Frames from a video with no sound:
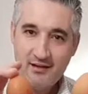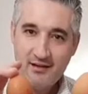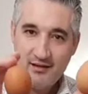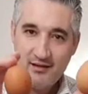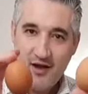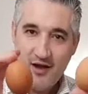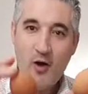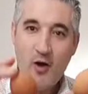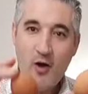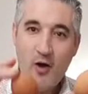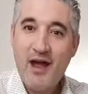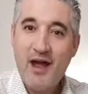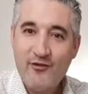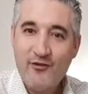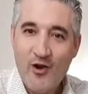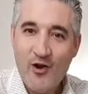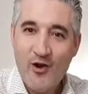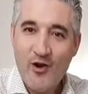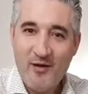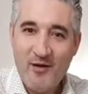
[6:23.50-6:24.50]
Oh, Brian
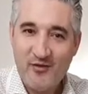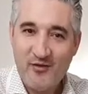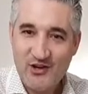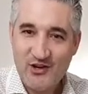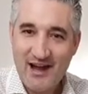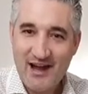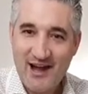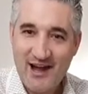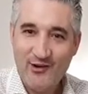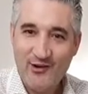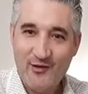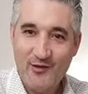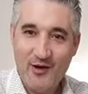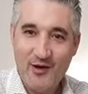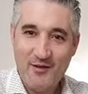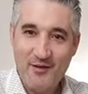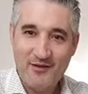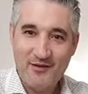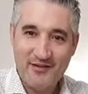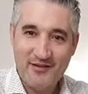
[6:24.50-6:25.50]
Roman from Chicago. Oh,
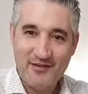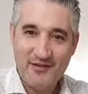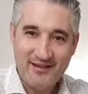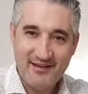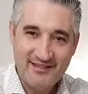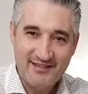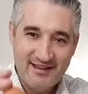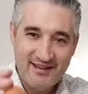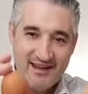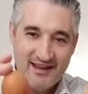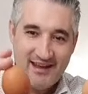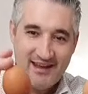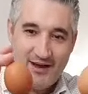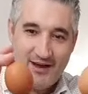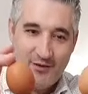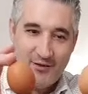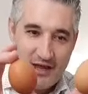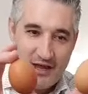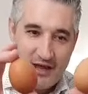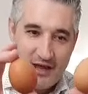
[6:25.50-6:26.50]
yeah. My friend.
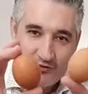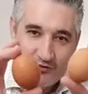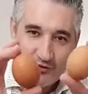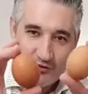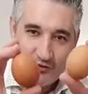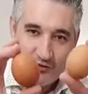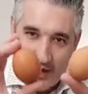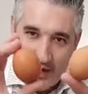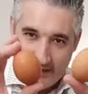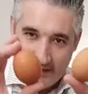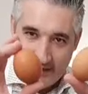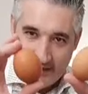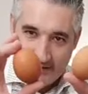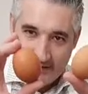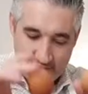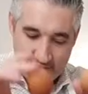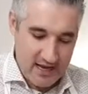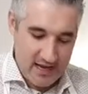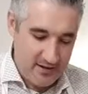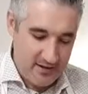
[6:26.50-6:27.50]
Here we have 2 eggs,
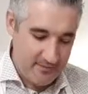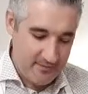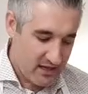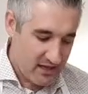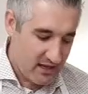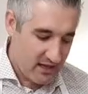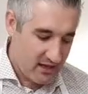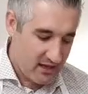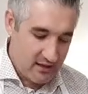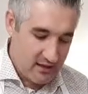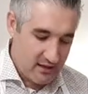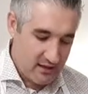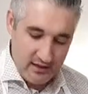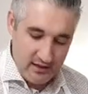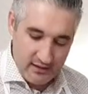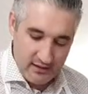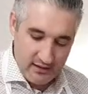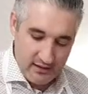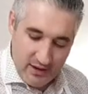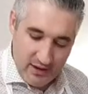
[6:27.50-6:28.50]
okay?
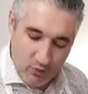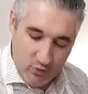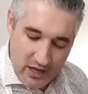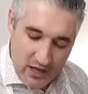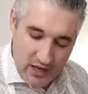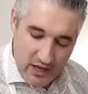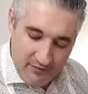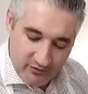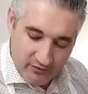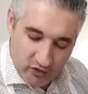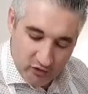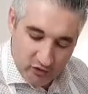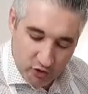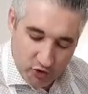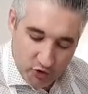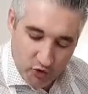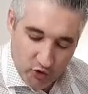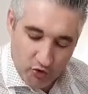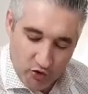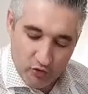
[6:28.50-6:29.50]
Then we have
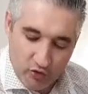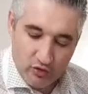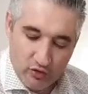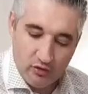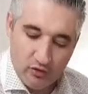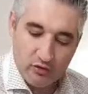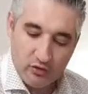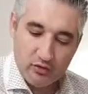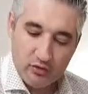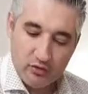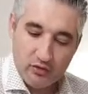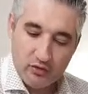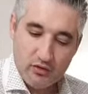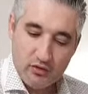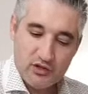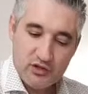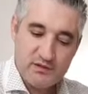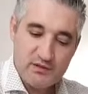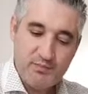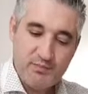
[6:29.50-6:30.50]
2
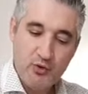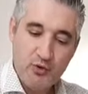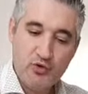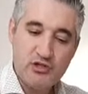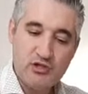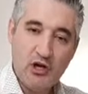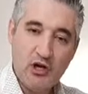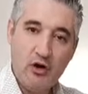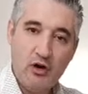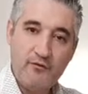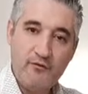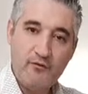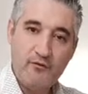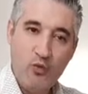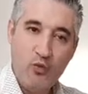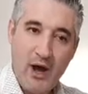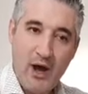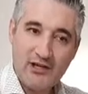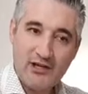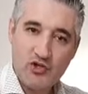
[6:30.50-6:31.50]
spoons of
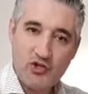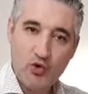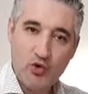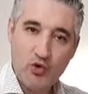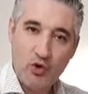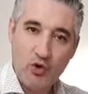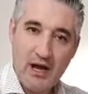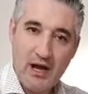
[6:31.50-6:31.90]
white sugar.